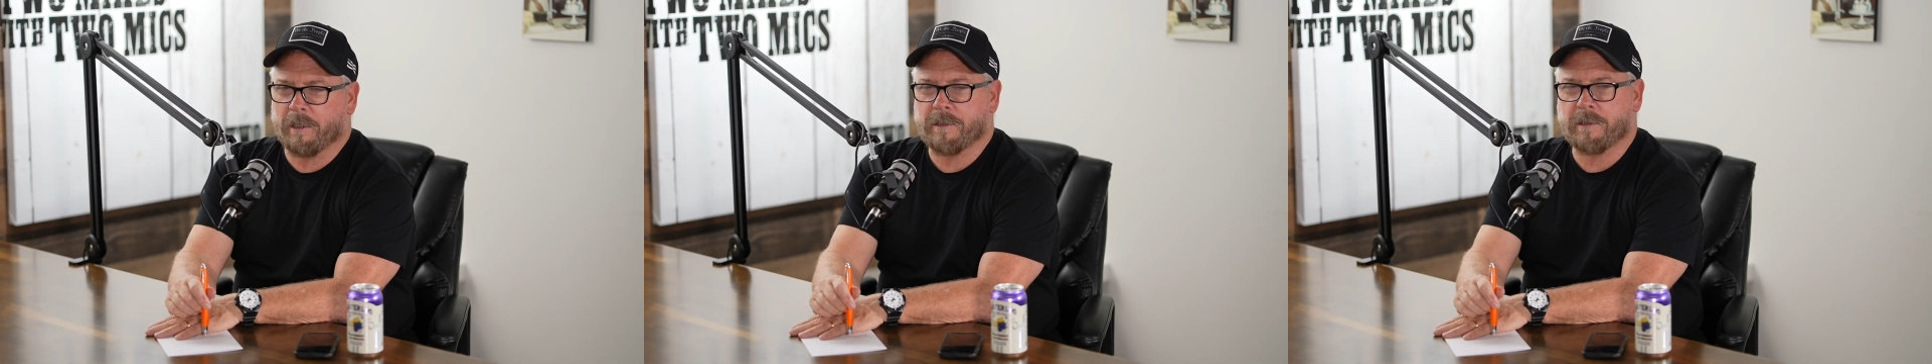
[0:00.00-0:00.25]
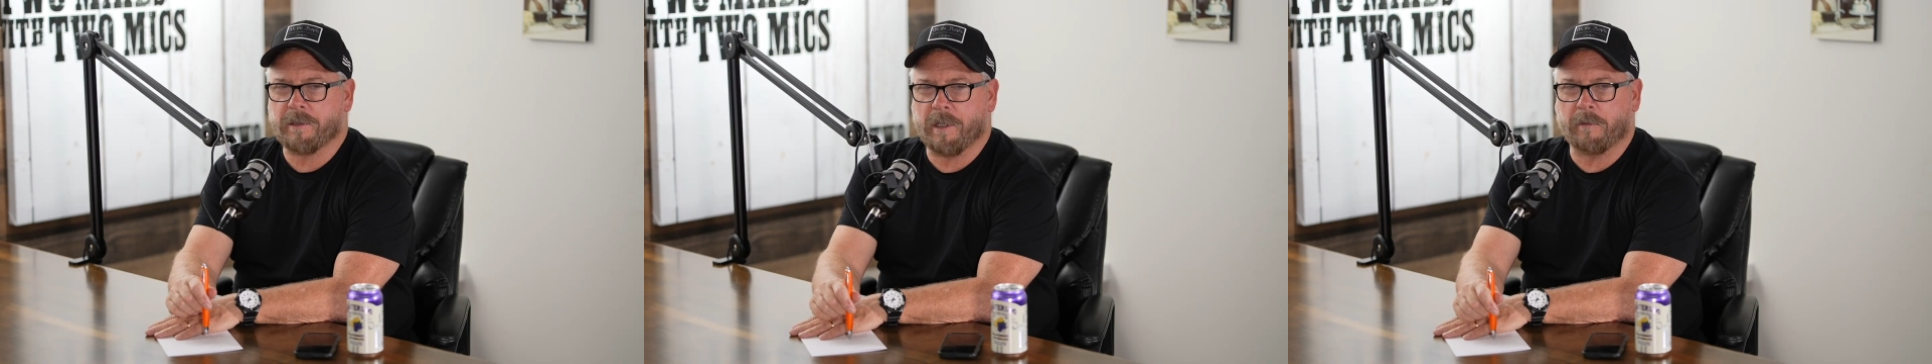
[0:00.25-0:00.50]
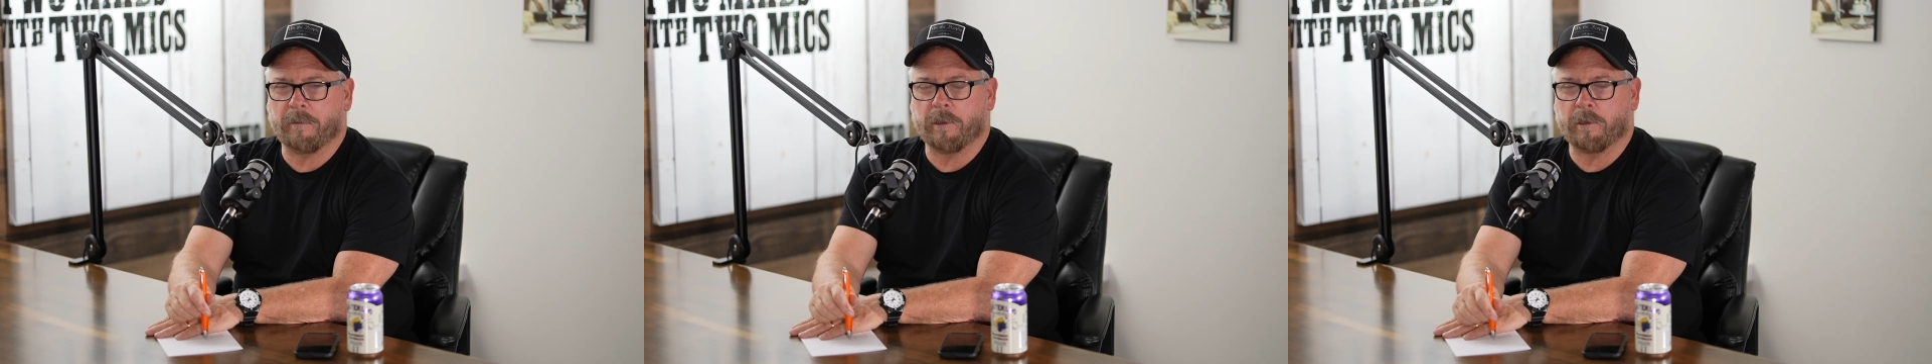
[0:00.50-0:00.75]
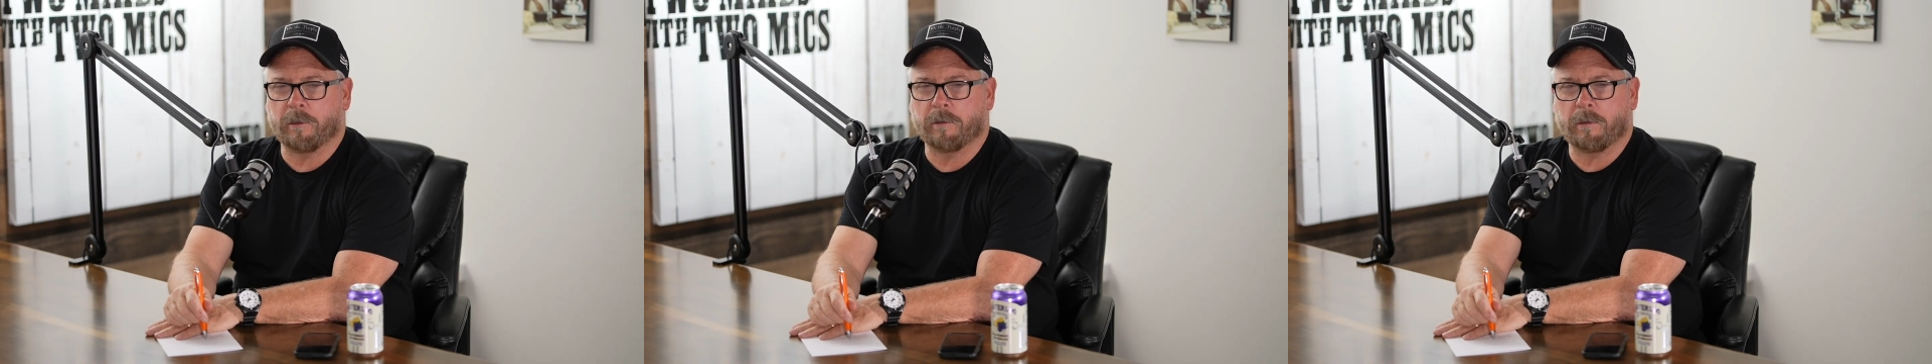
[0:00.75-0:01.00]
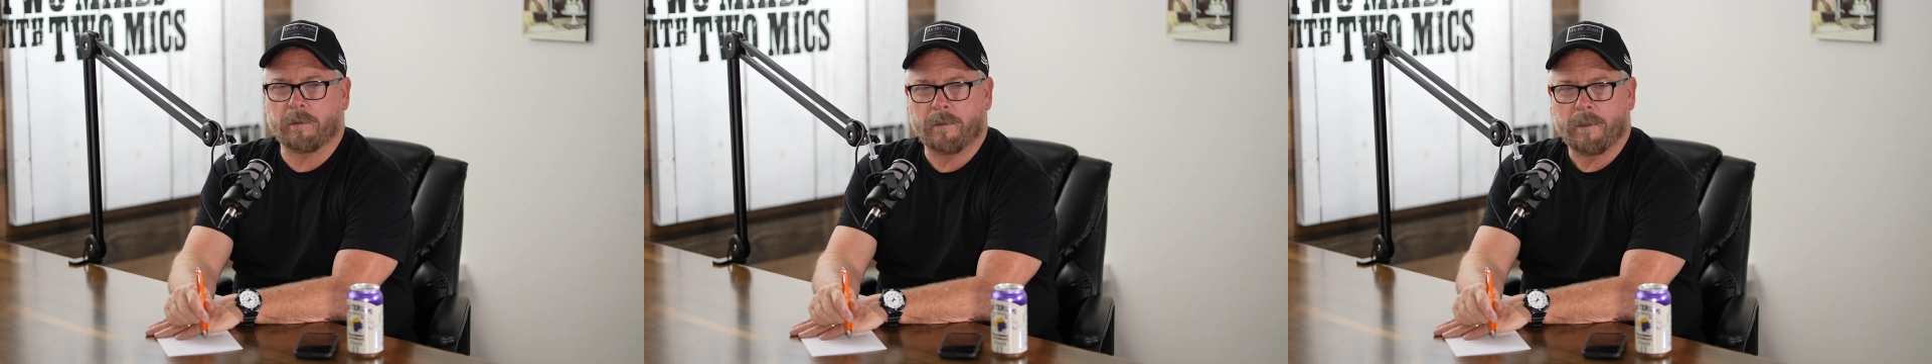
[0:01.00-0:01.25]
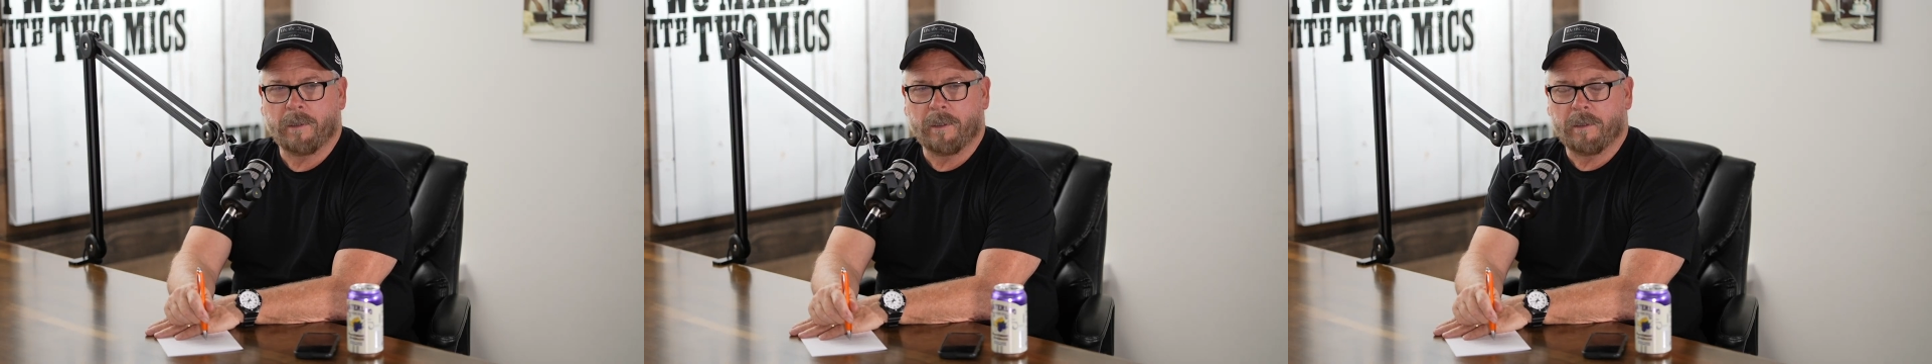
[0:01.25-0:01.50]
There are several,
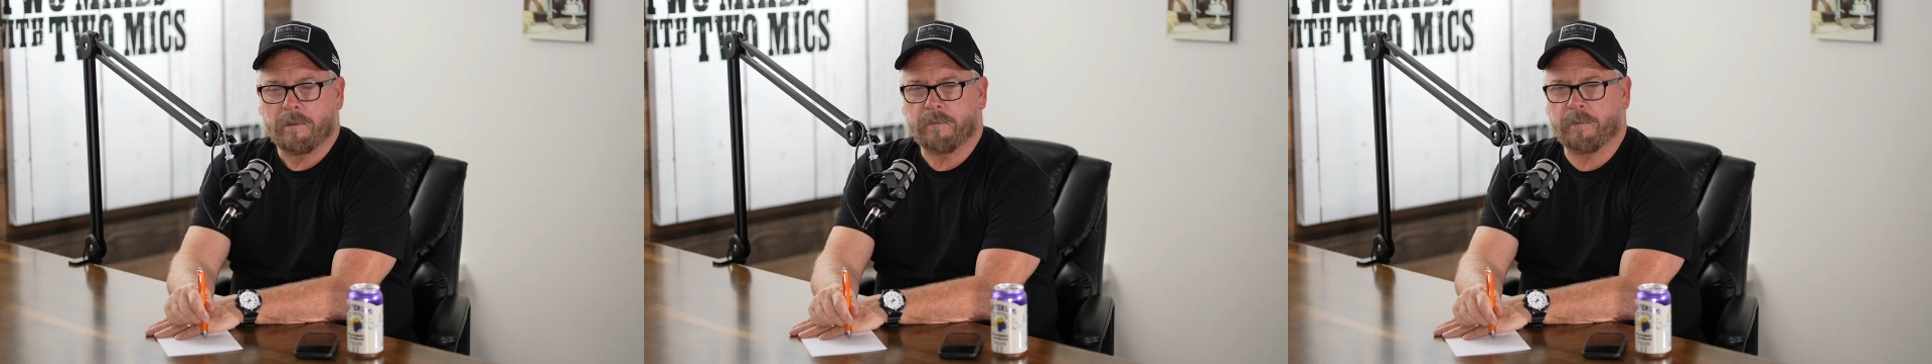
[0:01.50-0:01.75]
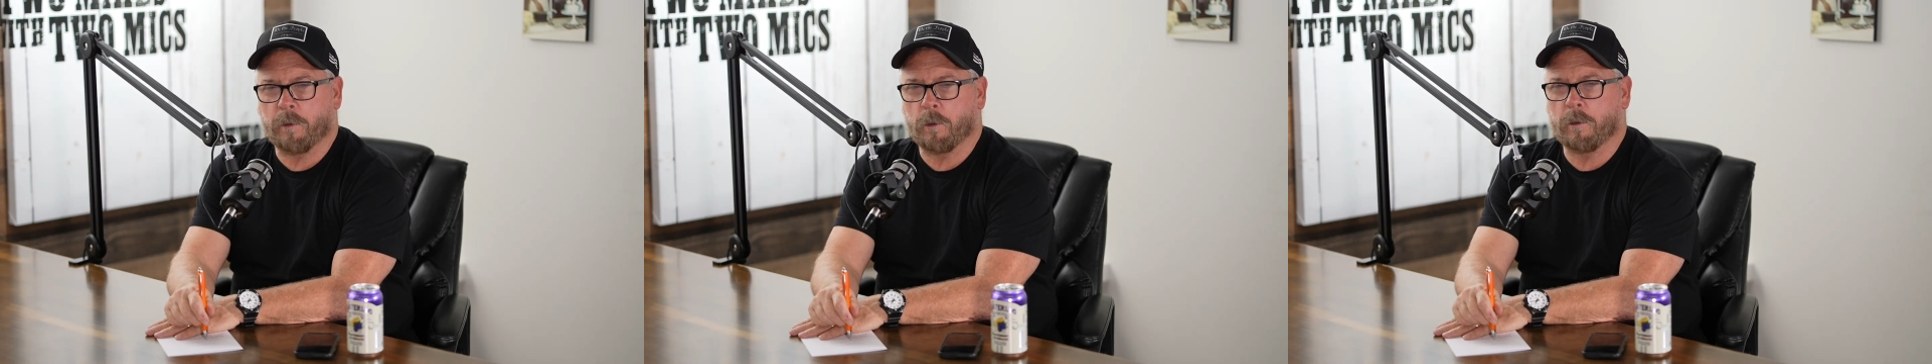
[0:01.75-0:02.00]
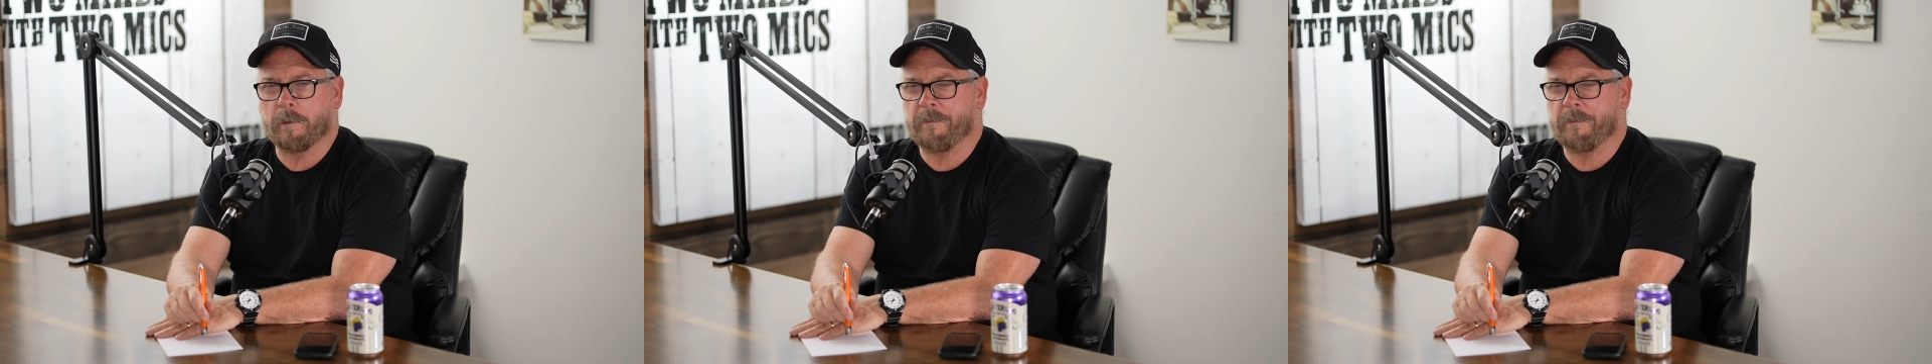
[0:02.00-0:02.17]
4,